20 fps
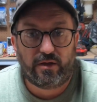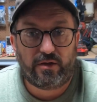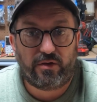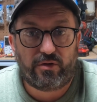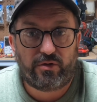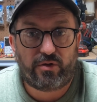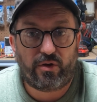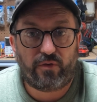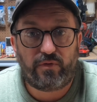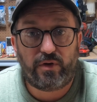
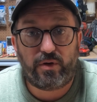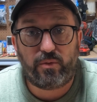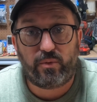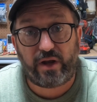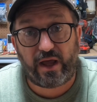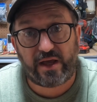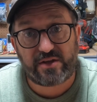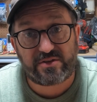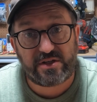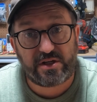So if anyone
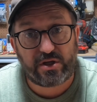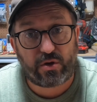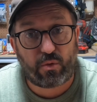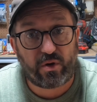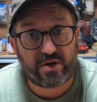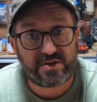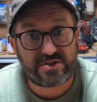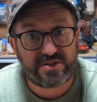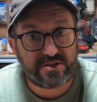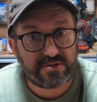has any
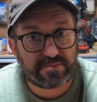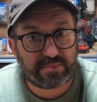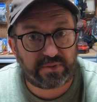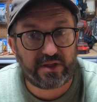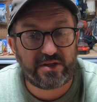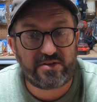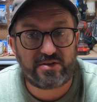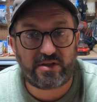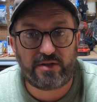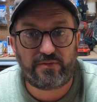questions,
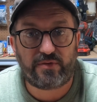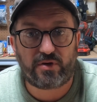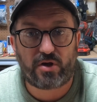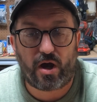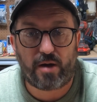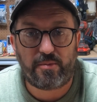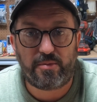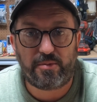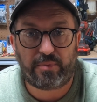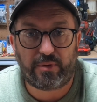please leave a
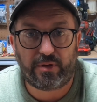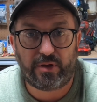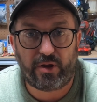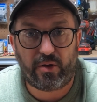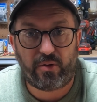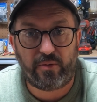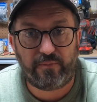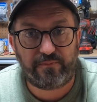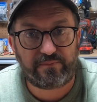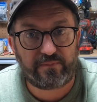comment
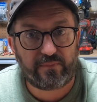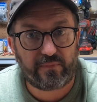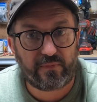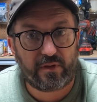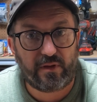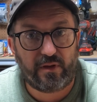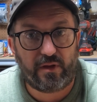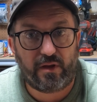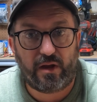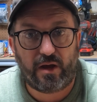below.
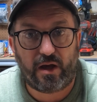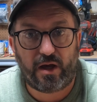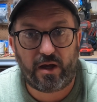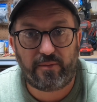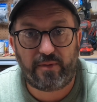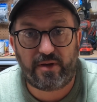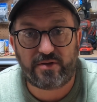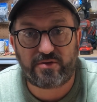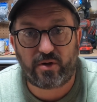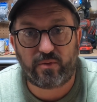Uh,
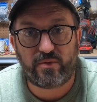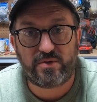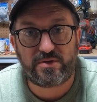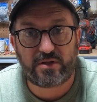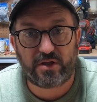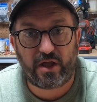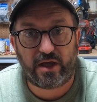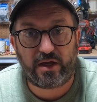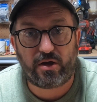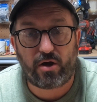as always,
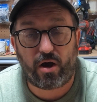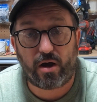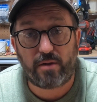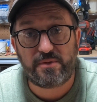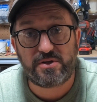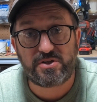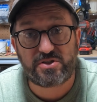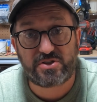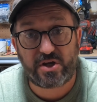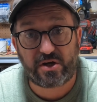like,
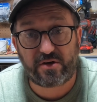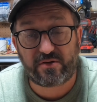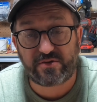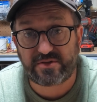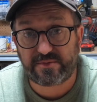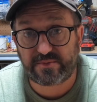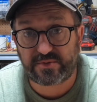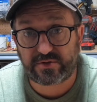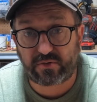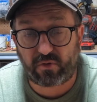comment, share,
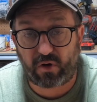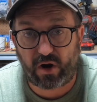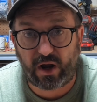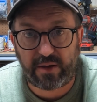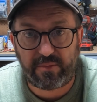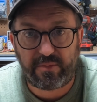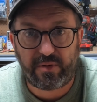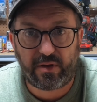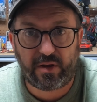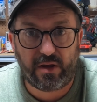
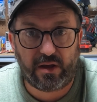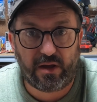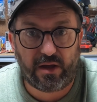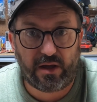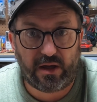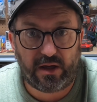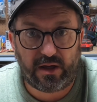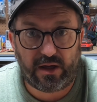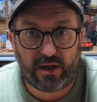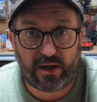subscribe.
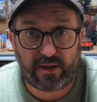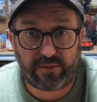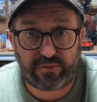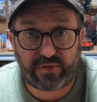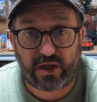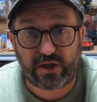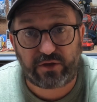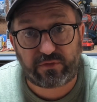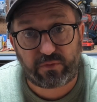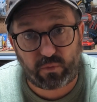Uh,
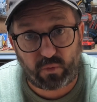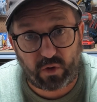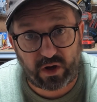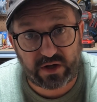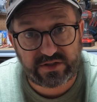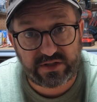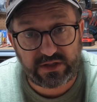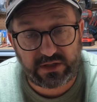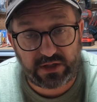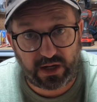thanks for
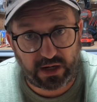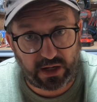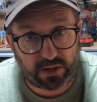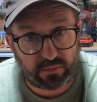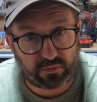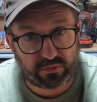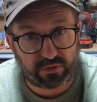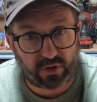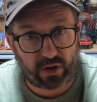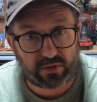watching, and I
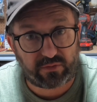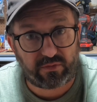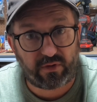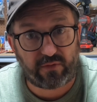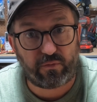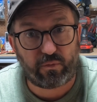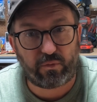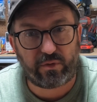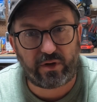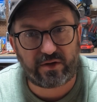will talk to
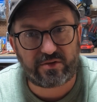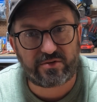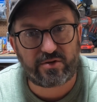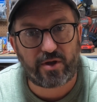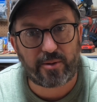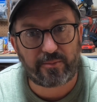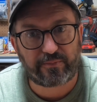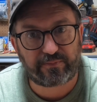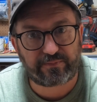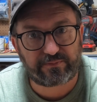everyone next
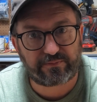time.